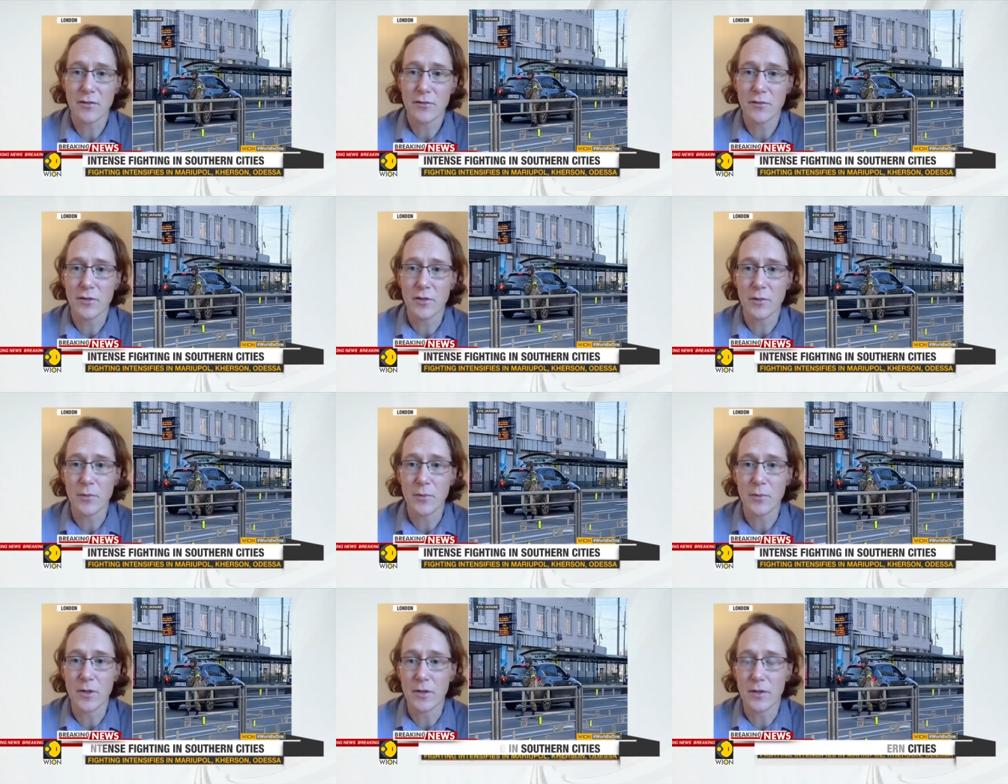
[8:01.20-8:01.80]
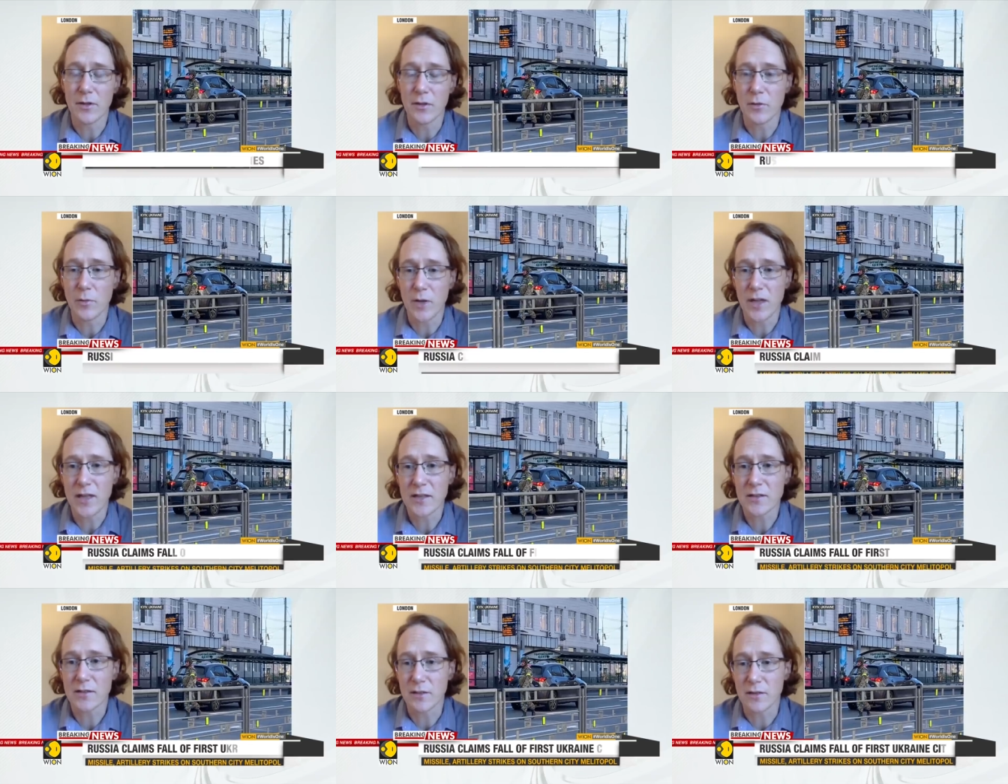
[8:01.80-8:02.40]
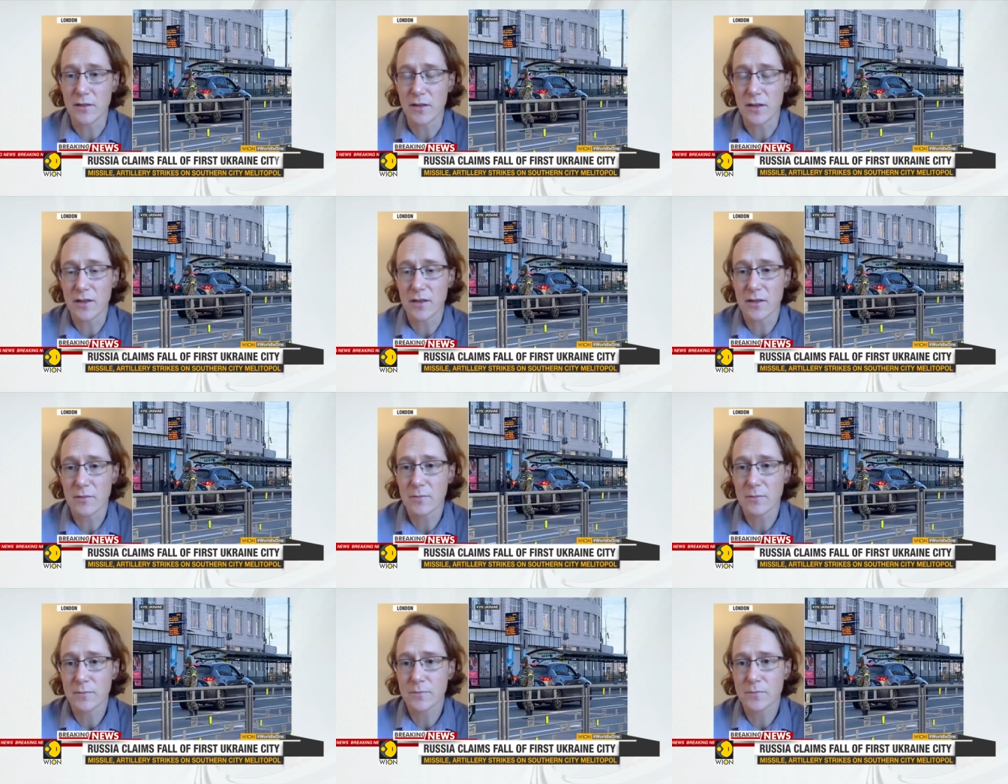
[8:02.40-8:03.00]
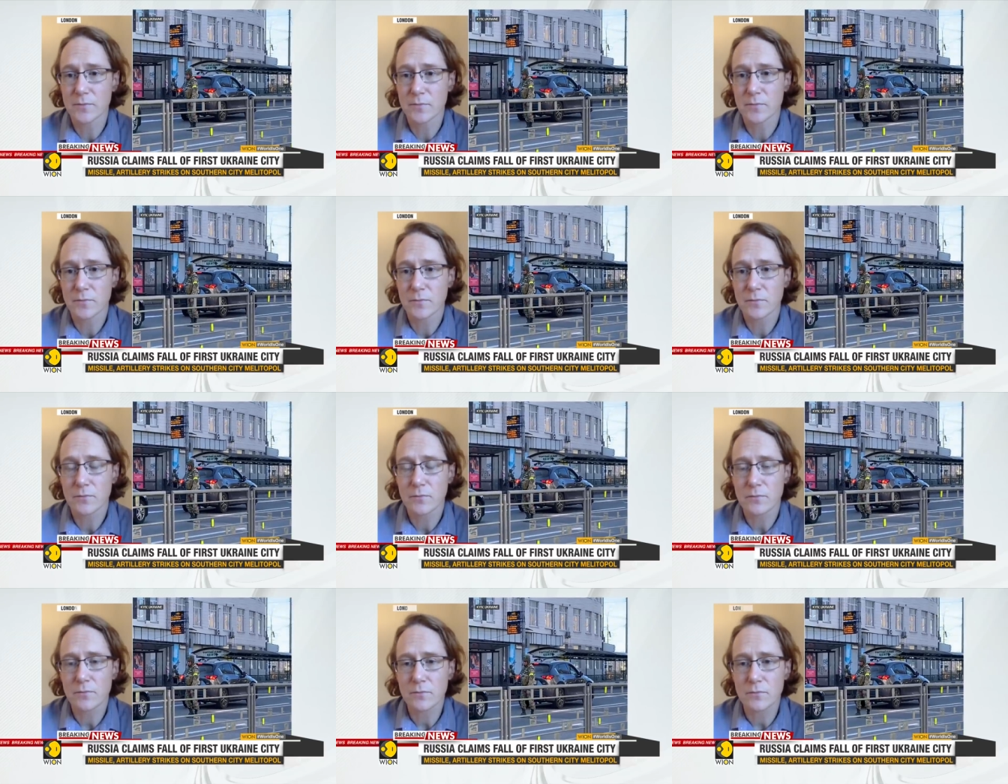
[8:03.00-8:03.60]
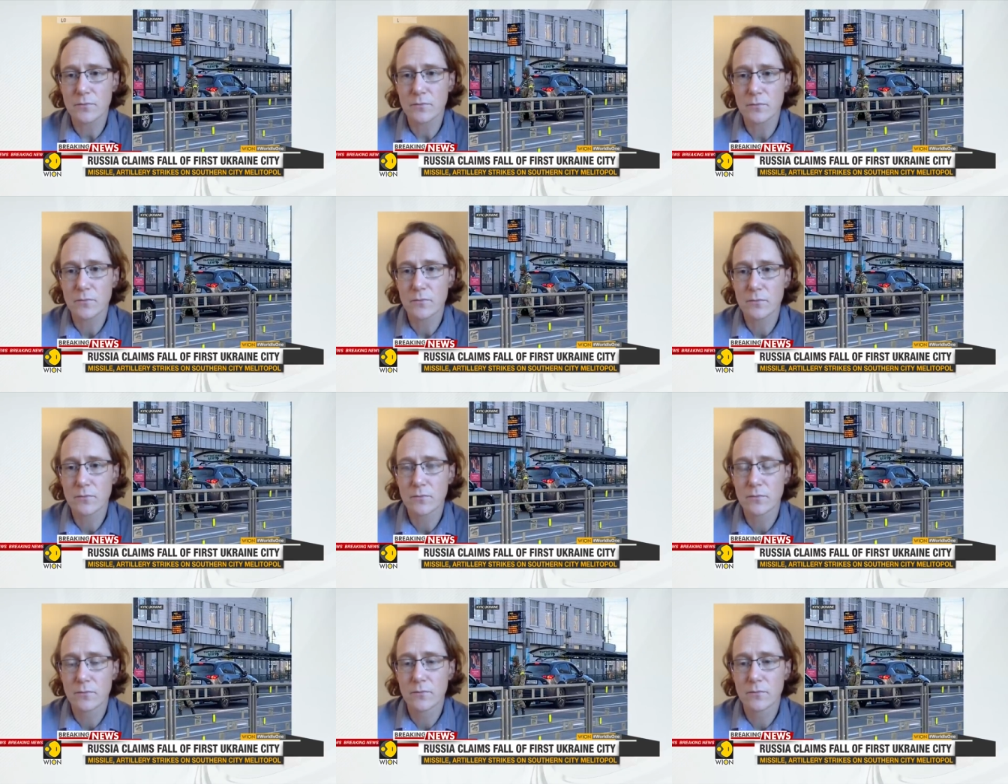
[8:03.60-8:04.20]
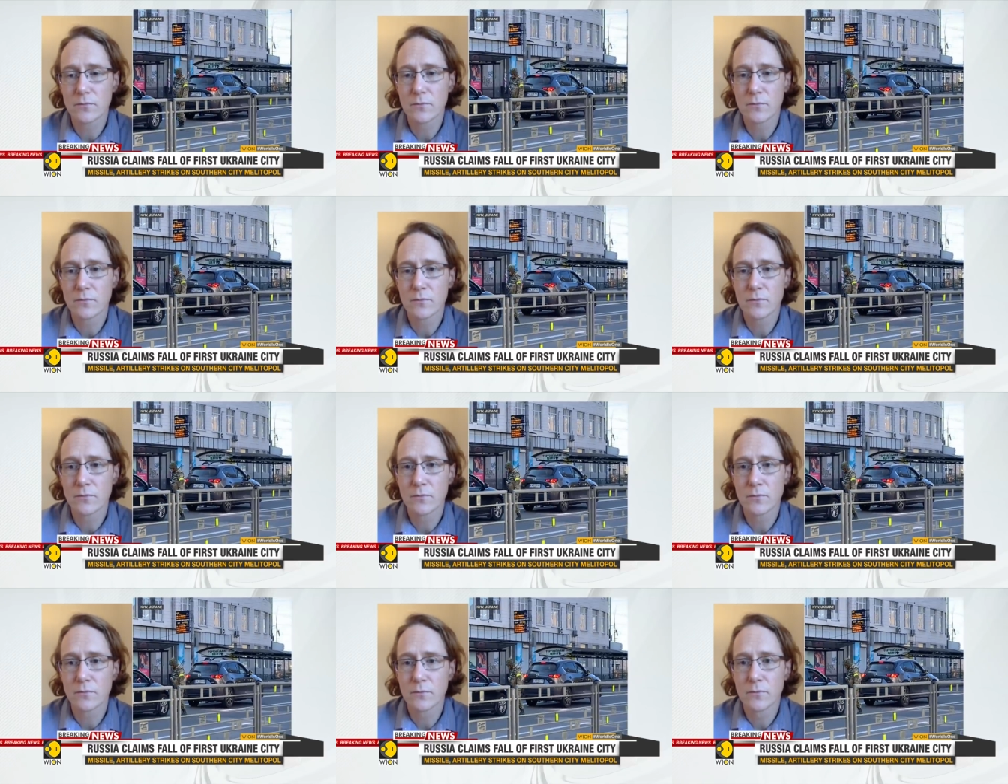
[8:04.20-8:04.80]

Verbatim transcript: from uh, the West on this. Professor